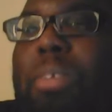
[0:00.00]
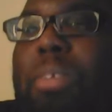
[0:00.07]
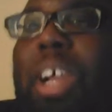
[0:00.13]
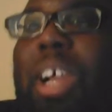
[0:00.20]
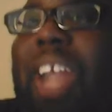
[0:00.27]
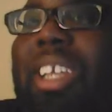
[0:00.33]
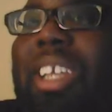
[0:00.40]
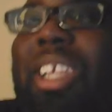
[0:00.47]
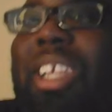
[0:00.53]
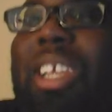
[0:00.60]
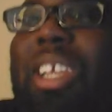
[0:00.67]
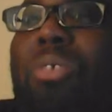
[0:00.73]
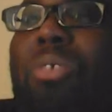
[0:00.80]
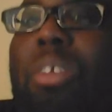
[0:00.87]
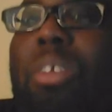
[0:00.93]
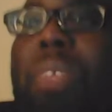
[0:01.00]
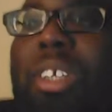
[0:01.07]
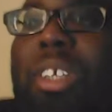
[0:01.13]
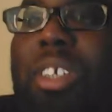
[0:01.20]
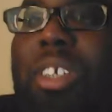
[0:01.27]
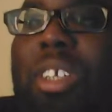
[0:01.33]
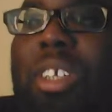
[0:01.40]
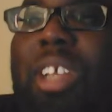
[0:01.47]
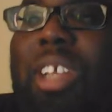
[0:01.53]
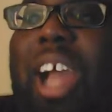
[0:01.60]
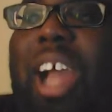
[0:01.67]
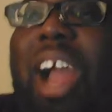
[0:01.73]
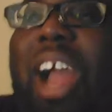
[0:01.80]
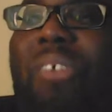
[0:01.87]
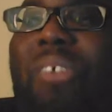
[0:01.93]
but I think he would have been good.
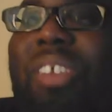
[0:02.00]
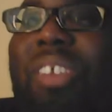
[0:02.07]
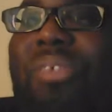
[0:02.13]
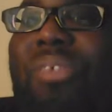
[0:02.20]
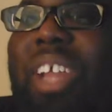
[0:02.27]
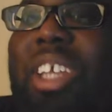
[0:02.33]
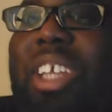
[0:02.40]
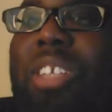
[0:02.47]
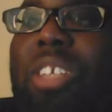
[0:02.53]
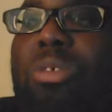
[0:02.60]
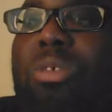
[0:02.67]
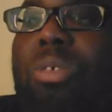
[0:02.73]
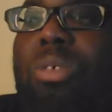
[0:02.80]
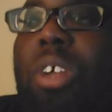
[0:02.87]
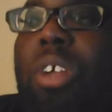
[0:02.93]
I really feel like he knew